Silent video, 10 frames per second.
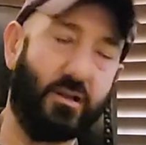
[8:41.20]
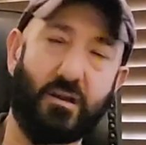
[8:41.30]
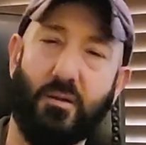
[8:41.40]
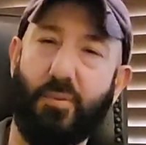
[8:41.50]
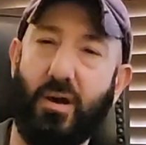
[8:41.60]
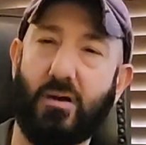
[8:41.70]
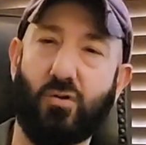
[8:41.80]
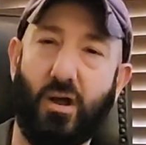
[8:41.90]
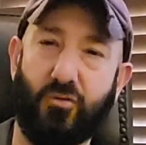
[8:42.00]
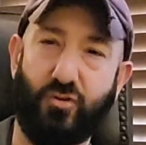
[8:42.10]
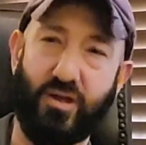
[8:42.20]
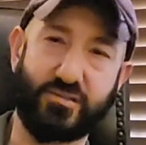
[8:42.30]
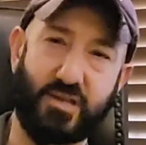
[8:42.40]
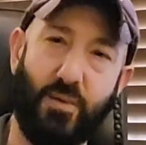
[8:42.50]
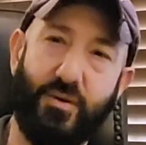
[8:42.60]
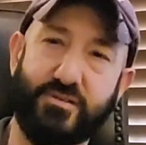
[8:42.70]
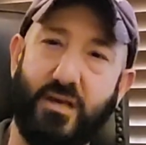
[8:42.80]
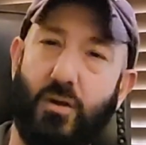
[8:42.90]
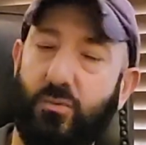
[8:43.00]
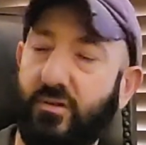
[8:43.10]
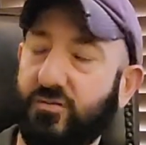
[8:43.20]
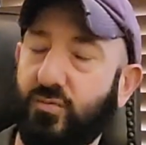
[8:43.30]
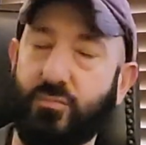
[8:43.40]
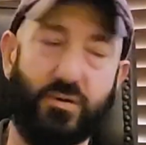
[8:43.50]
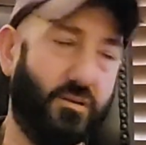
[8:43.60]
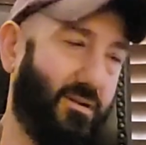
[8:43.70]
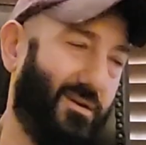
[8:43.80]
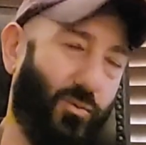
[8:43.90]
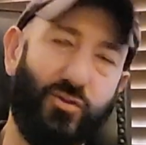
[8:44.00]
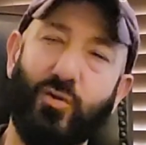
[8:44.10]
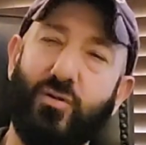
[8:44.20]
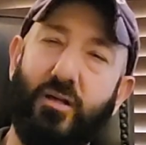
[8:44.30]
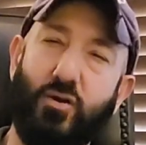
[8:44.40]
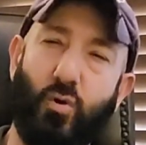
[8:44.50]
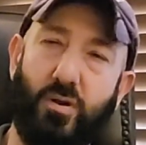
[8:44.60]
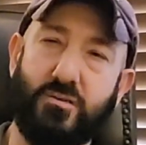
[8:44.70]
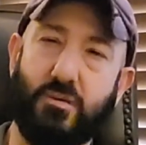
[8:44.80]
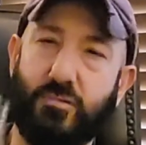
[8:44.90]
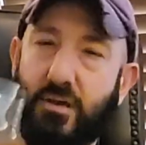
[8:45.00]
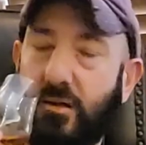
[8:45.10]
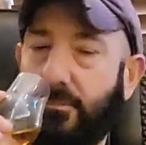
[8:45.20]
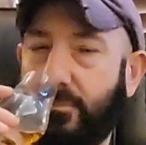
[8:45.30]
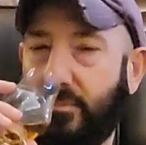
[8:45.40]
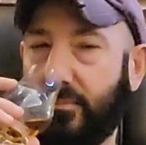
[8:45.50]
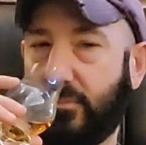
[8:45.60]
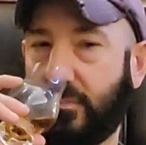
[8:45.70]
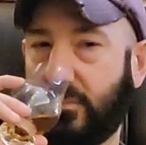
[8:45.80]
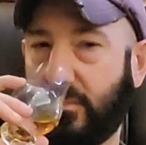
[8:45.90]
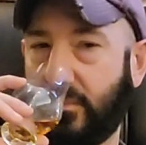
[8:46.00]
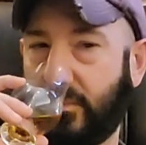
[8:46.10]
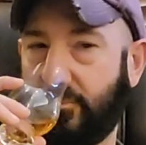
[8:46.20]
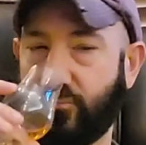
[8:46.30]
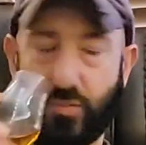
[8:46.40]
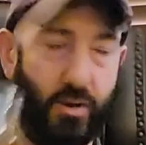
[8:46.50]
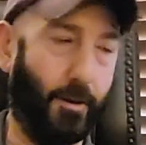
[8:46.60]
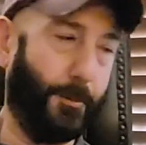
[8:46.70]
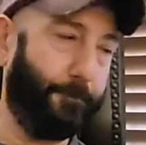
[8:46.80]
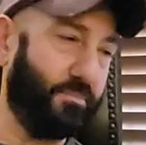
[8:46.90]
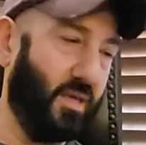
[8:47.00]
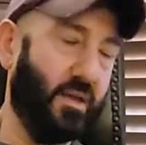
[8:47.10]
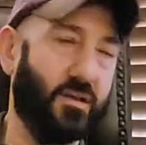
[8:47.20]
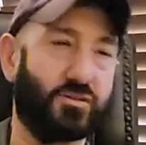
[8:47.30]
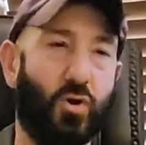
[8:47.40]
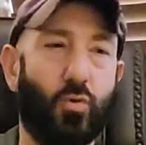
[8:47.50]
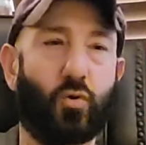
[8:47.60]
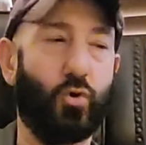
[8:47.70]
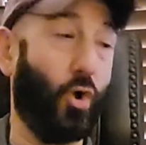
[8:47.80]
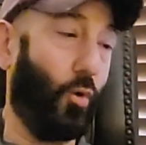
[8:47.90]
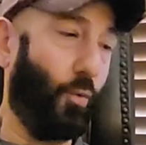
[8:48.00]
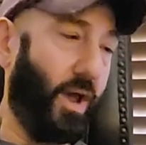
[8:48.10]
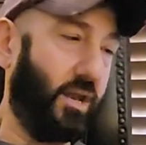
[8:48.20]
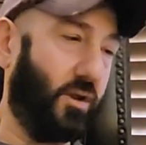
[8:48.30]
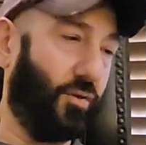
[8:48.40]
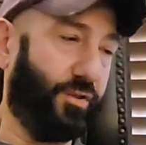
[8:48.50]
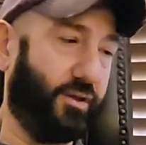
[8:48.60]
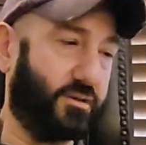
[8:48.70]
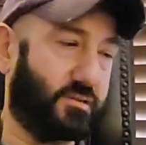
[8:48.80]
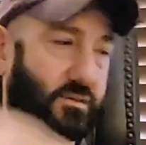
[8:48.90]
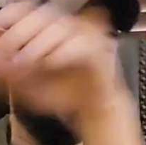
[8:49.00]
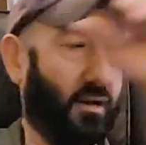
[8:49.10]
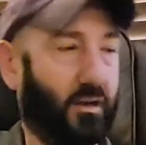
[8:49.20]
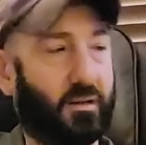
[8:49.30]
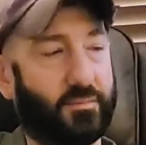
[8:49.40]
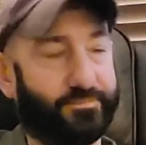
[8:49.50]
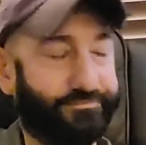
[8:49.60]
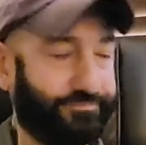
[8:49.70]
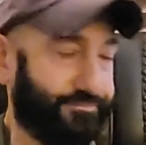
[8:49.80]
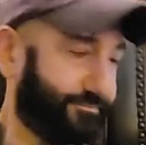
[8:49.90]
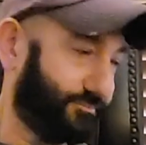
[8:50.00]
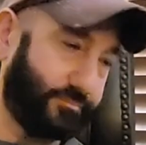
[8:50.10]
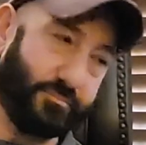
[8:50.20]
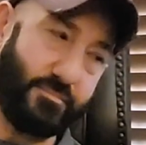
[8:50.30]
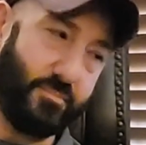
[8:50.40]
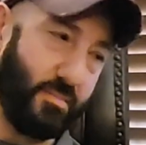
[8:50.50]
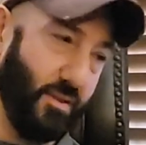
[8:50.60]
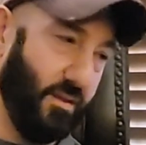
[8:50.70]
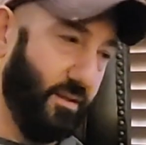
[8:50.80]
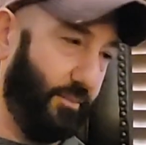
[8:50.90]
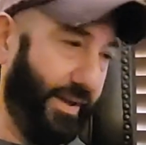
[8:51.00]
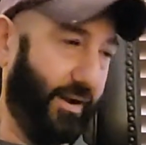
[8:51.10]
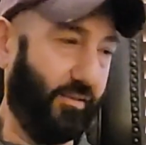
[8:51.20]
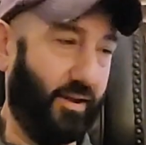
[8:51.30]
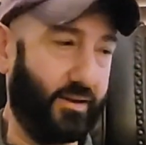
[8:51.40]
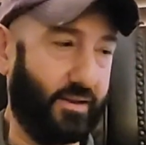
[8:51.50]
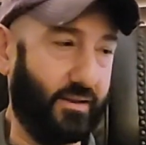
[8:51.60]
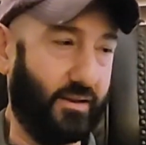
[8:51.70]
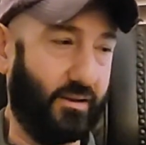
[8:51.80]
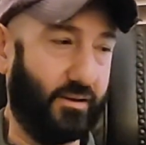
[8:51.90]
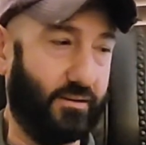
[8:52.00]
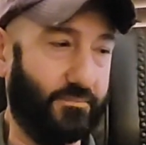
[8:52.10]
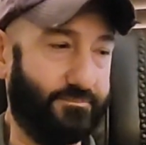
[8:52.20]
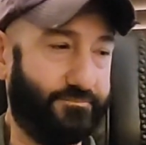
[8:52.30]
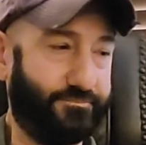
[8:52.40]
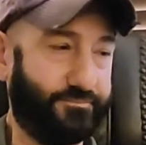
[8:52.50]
a compare and contrast side by side with this one, but we'll do the Glengoyne at some time. But so Couyons rating on this, man, I like it. I'm